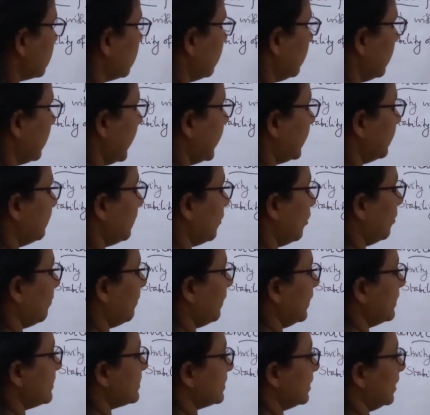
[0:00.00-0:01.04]
or
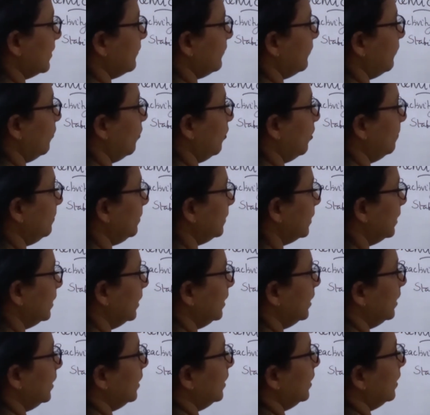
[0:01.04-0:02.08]
dibromides are formed,
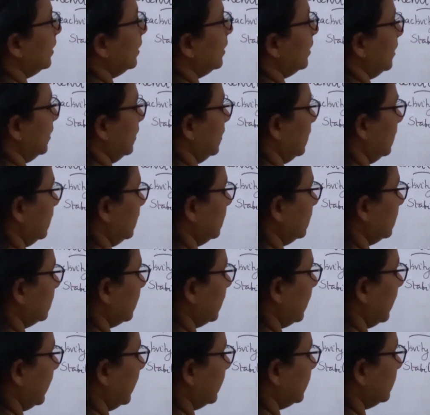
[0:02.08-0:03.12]

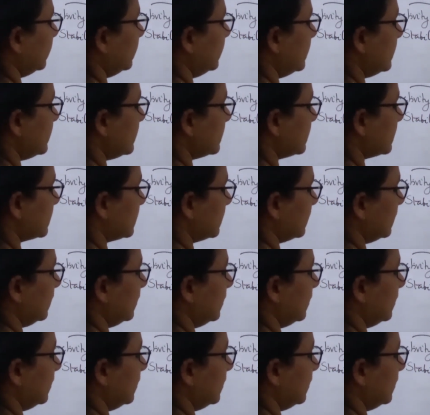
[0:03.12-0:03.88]
and this